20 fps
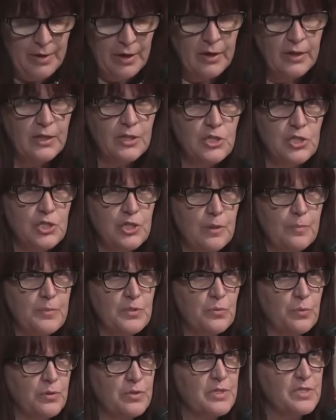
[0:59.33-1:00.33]
American
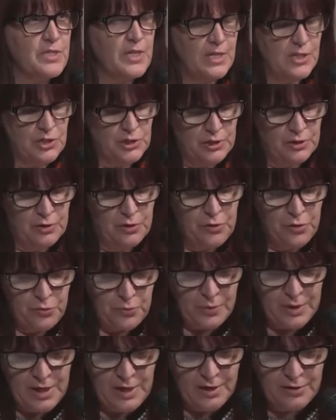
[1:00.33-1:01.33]
ships were stationed
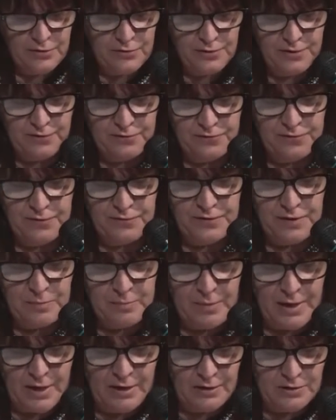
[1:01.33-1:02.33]
350
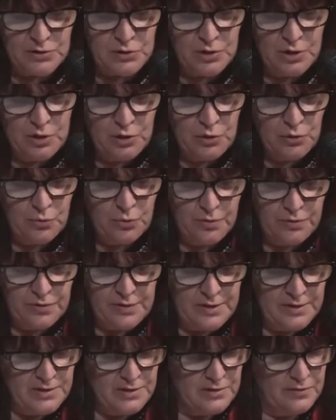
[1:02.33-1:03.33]
miles
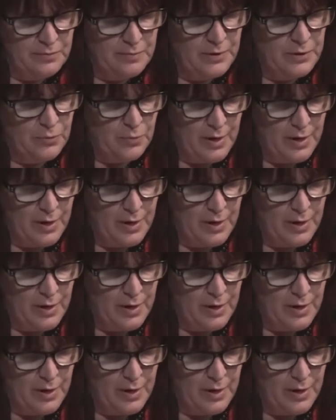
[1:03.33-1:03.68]
northeast of